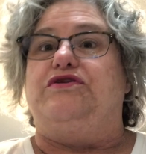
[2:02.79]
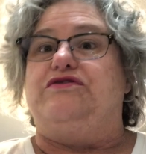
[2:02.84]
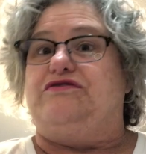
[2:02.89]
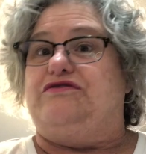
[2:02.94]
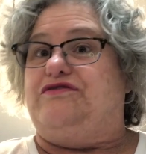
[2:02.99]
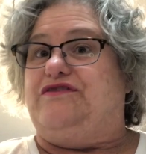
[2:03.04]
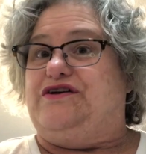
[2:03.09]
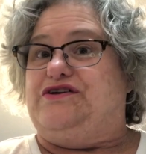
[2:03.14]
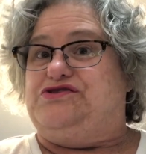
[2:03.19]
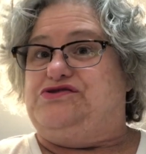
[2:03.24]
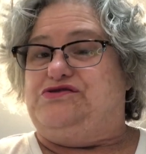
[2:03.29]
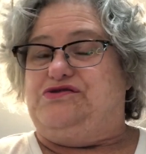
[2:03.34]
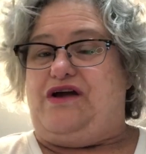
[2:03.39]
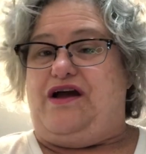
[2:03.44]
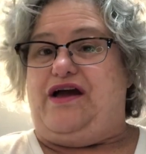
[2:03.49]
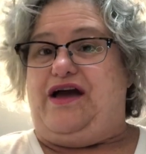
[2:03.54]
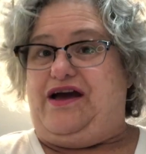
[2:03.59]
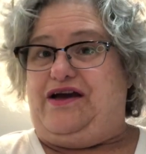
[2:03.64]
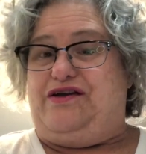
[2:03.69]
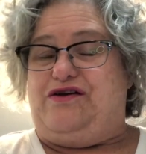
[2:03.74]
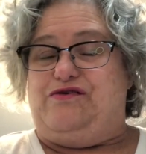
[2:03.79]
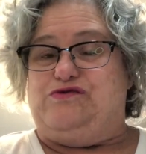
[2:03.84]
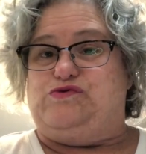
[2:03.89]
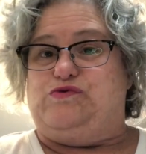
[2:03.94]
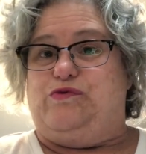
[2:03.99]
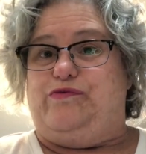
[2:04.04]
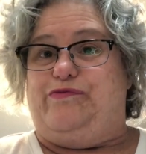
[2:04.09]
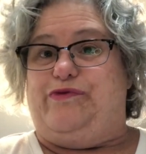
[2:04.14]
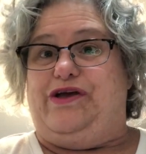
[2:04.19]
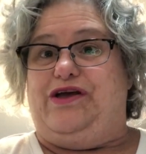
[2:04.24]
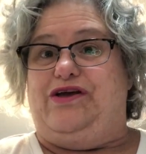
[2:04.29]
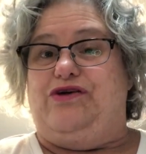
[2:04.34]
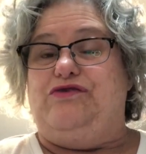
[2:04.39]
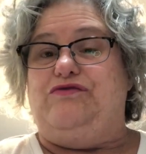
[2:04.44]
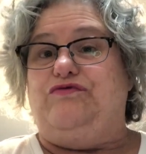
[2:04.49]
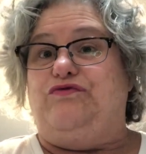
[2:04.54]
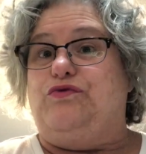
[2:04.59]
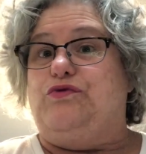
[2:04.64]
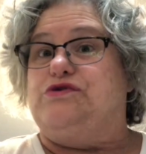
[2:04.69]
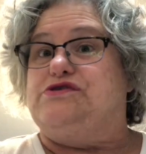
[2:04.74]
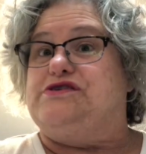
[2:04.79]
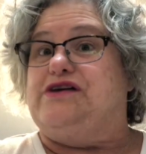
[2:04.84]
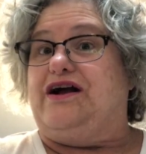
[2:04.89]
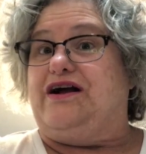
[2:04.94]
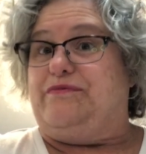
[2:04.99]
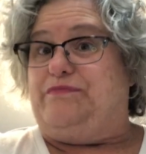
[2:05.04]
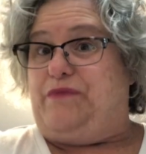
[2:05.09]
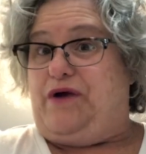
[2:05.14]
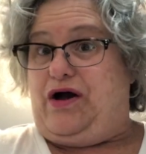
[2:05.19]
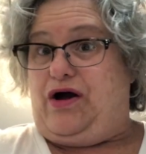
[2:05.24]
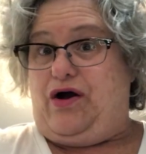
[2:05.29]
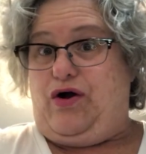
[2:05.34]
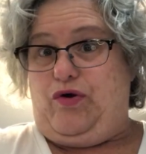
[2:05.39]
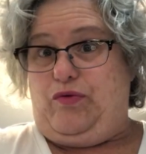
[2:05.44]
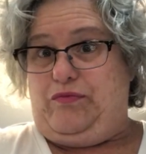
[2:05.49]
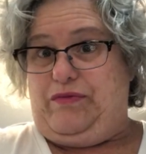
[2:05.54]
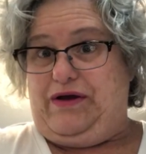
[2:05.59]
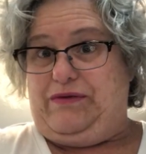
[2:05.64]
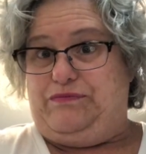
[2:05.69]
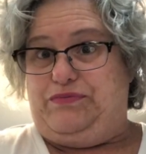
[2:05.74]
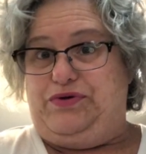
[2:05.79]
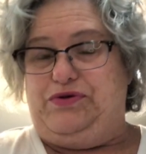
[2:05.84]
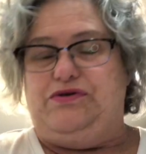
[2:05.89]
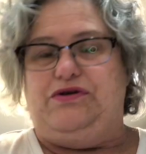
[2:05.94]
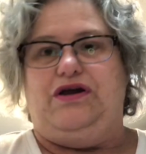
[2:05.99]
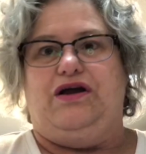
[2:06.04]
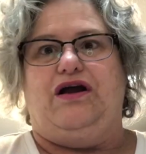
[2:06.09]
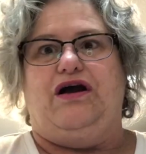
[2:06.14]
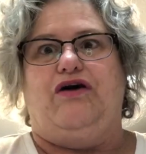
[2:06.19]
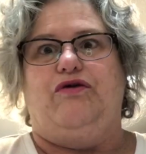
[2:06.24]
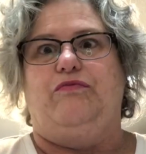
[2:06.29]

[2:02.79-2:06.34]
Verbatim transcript: of the things your egg yolks would be good for is like a, homemade pudding.